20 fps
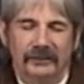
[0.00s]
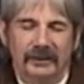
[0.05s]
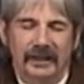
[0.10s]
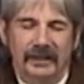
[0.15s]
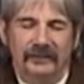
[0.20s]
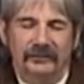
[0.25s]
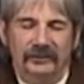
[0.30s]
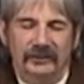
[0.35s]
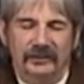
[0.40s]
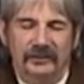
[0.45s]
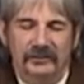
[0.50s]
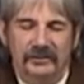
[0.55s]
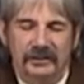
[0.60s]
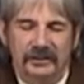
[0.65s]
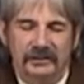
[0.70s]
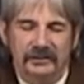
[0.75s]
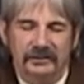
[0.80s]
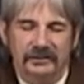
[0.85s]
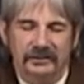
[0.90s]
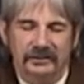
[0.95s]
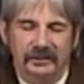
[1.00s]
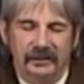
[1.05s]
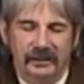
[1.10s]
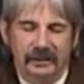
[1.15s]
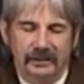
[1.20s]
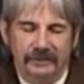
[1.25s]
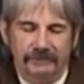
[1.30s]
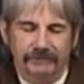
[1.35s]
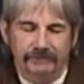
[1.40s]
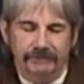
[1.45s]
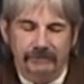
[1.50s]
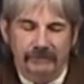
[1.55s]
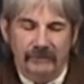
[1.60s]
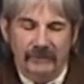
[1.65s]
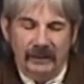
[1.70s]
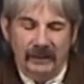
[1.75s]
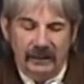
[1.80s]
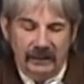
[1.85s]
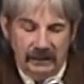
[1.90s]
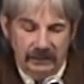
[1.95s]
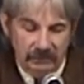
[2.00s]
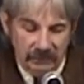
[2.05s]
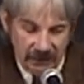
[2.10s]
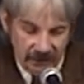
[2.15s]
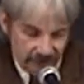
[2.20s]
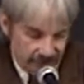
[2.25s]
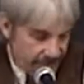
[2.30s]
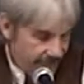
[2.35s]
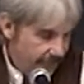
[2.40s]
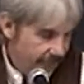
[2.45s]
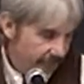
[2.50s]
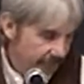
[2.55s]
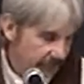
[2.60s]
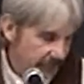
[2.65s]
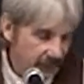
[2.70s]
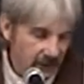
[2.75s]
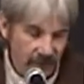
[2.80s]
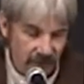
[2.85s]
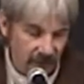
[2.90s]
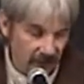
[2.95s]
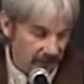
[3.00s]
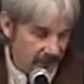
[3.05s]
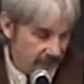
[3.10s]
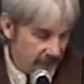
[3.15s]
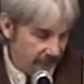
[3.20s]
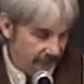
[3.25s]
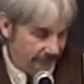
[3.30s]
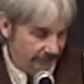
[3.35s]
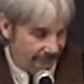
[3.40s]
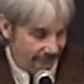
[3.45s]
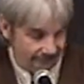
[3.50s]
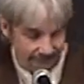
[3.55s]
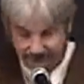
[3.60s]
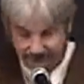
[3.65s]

we ask it in Jesus' name. Amen. God bless you.